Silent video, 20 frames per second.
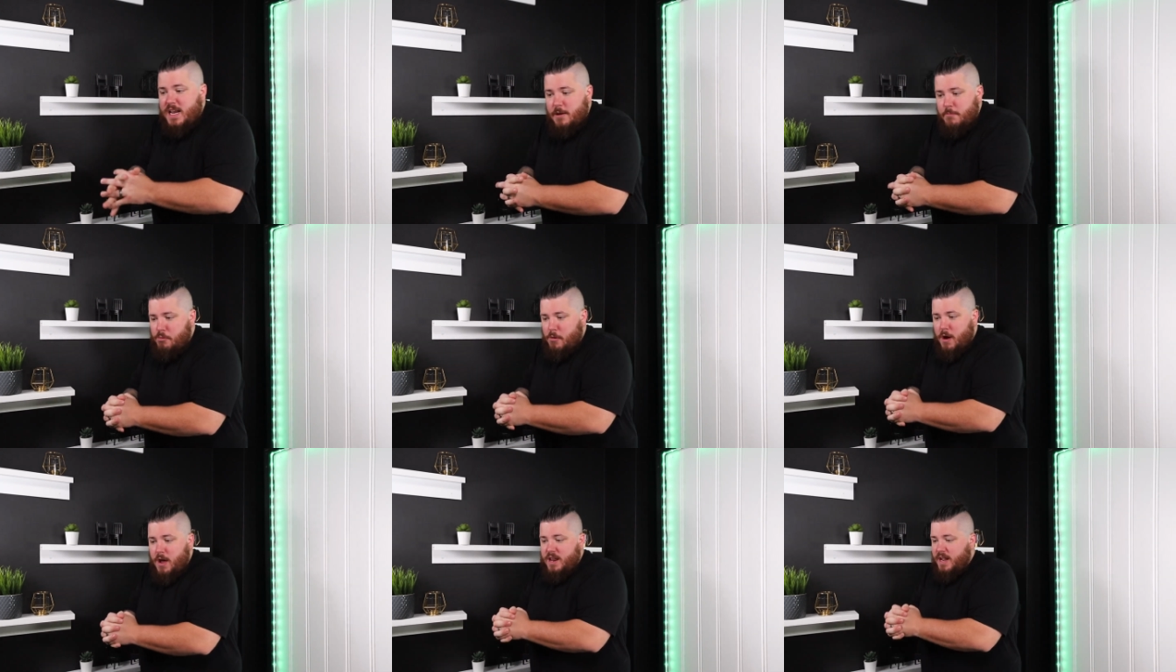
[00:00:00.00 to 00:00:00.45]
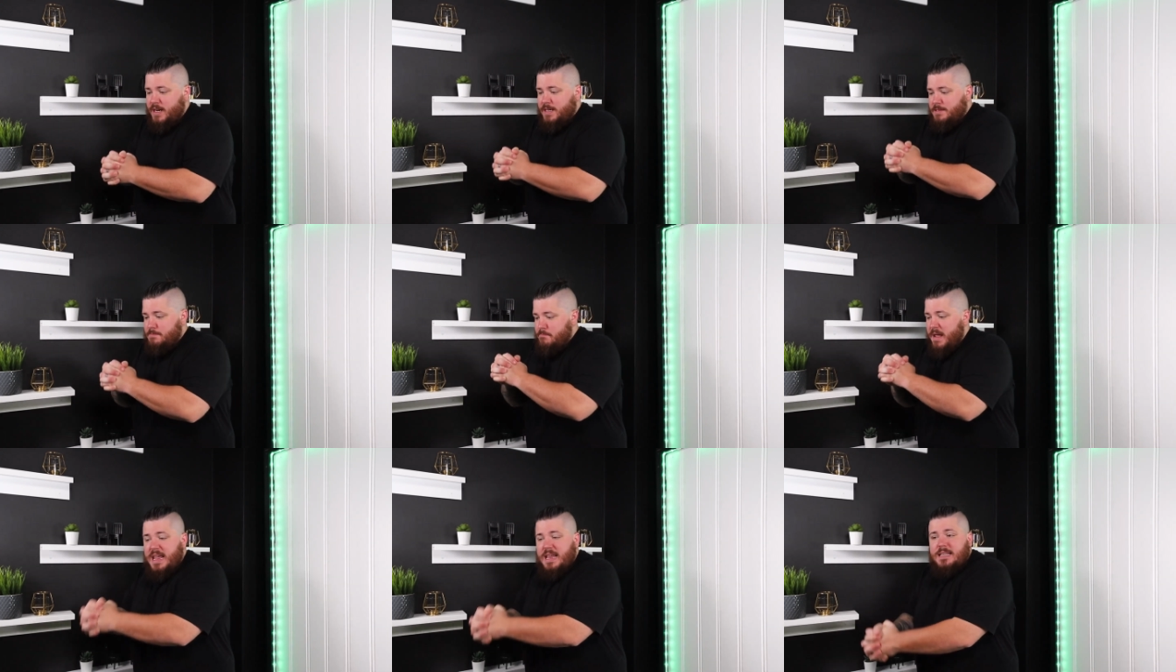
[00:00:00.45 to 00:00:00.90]
a
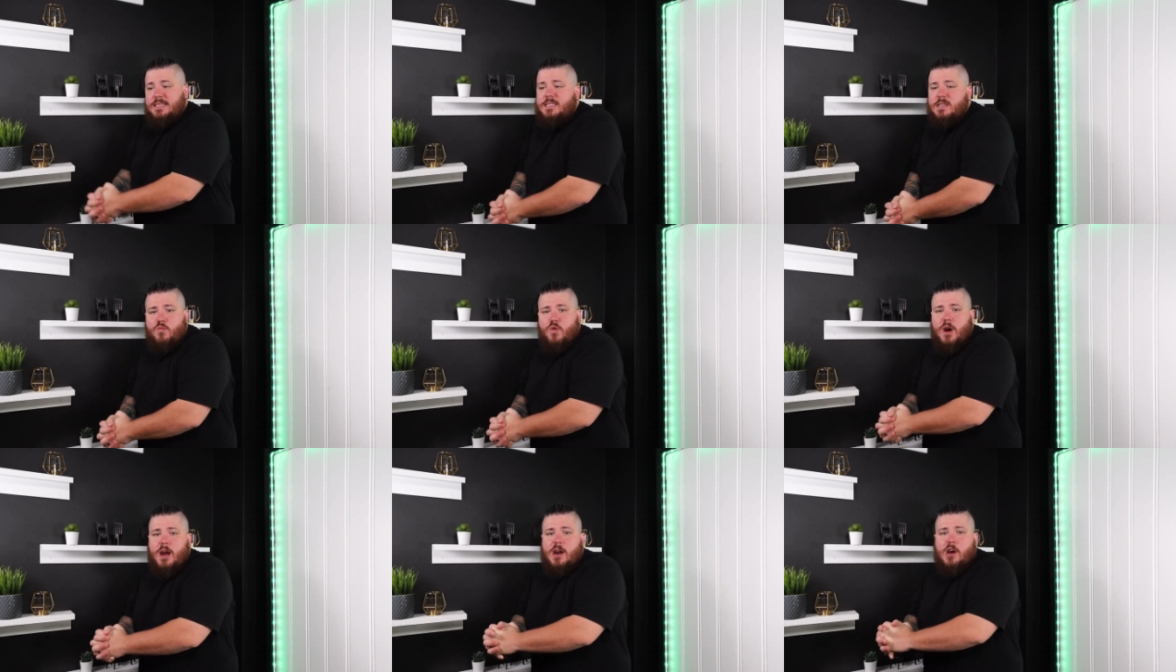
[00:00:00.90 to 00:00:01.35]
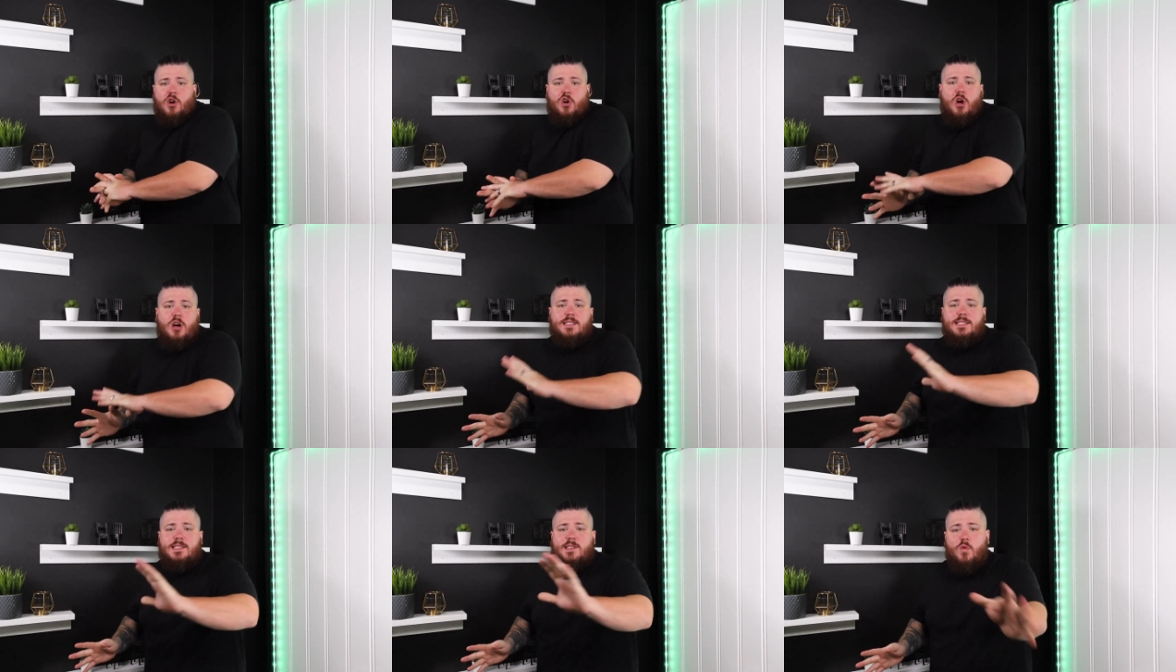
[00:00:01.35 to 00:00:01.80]
product made somewhere
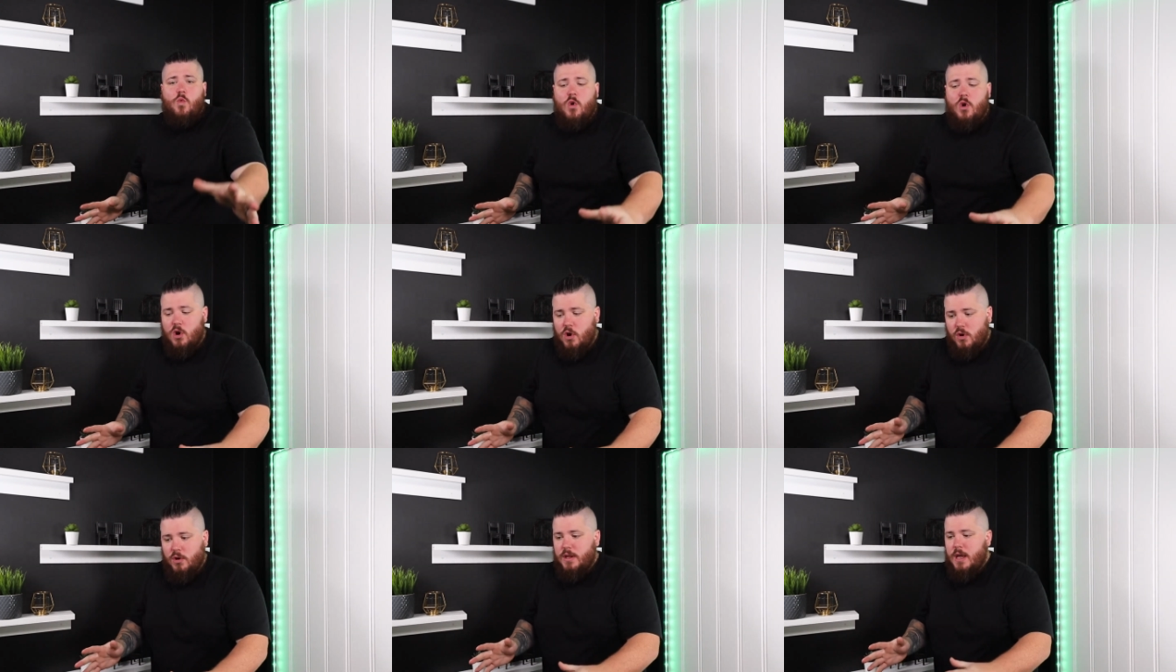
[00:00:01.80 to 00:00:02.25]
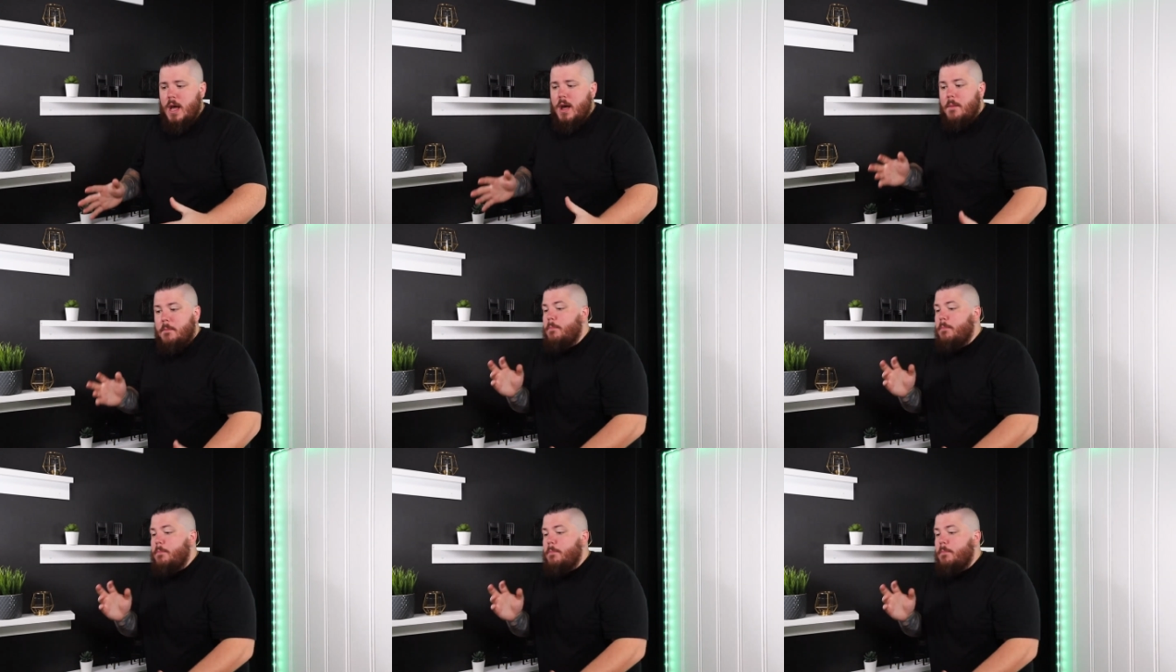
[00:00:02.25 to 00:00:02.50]
across the world,